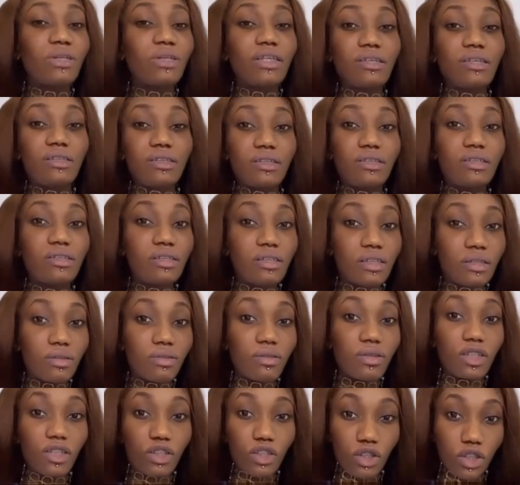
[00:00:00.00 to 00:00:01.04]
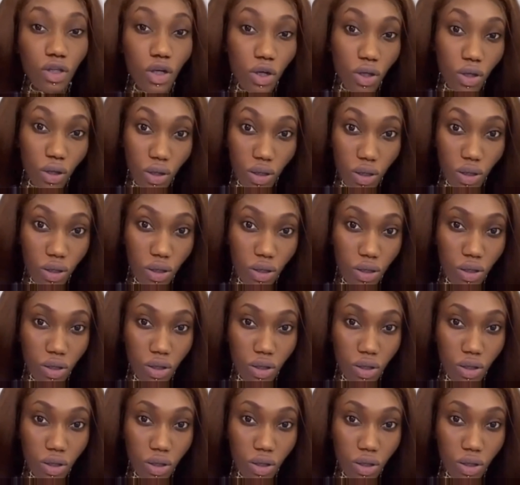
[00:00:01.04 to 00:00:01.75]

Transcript: that we didn't steal the song.